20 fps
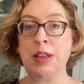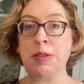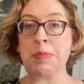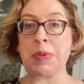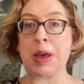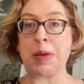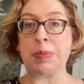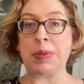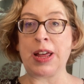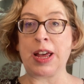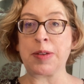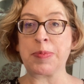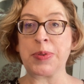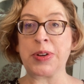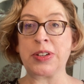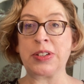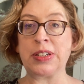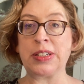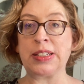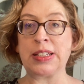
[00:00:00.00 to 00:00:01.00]
by
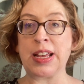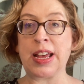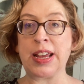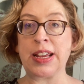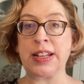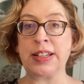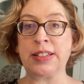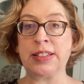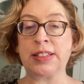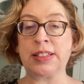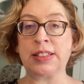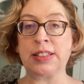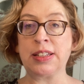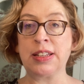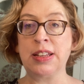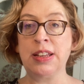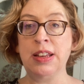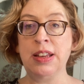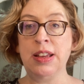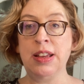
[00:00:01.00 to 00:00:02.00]
Blackbird Designs.
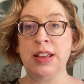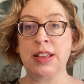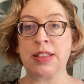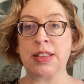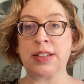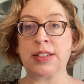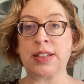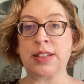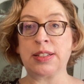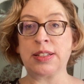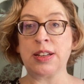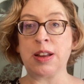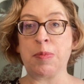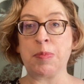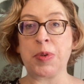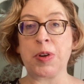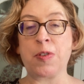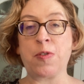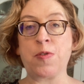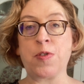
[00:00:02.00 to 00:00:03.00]
This is
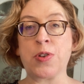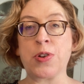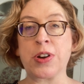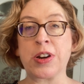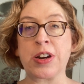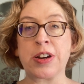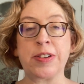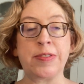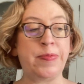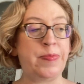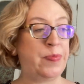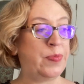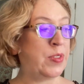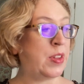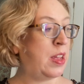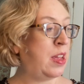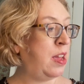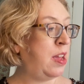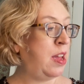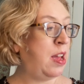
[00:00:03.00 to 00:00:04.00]
number 4.
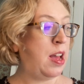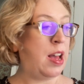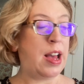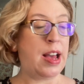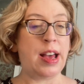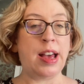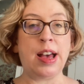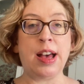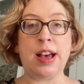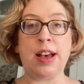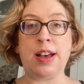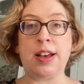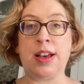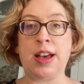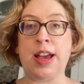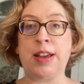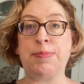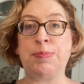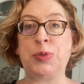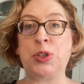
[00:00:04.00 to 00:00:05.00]

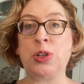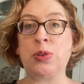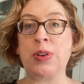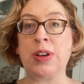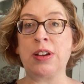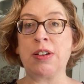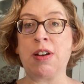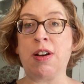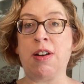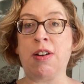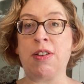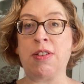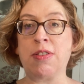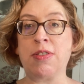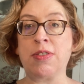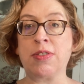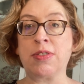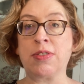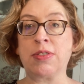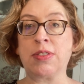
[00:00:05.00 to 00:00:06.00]
I'm doing
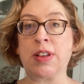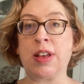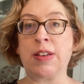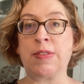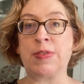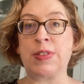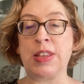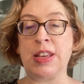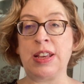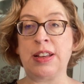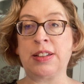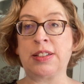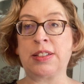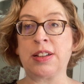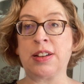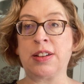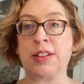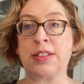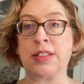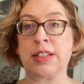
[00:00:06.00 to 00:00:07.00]
all of these
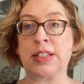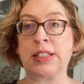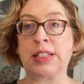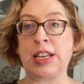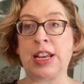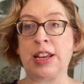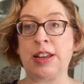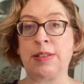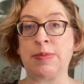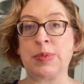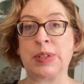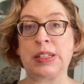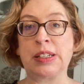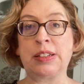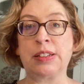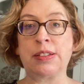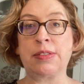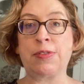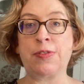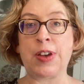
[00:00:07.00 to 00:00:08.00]
on the same
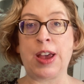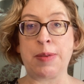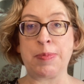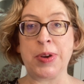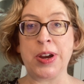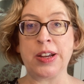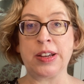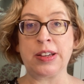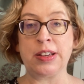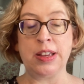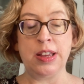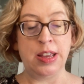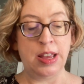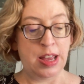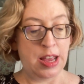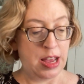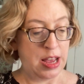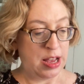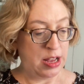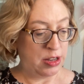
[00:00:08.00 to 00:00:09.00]
fabric.
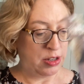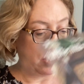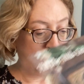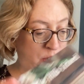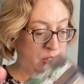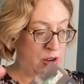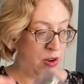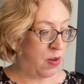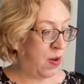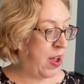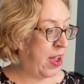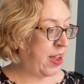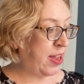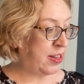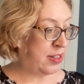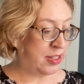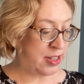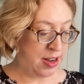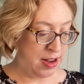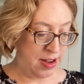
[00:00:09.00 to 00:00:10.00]
So I
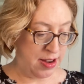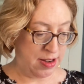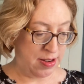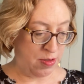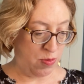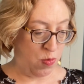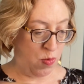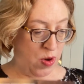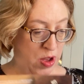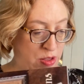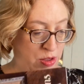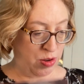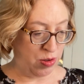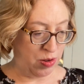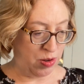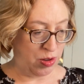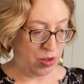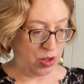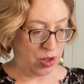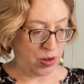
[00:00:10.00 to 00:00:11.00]
had done 1
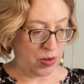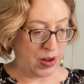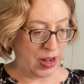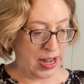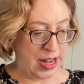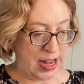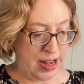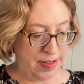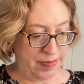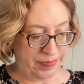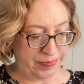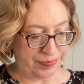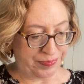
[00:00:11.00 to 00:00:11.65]
through 3,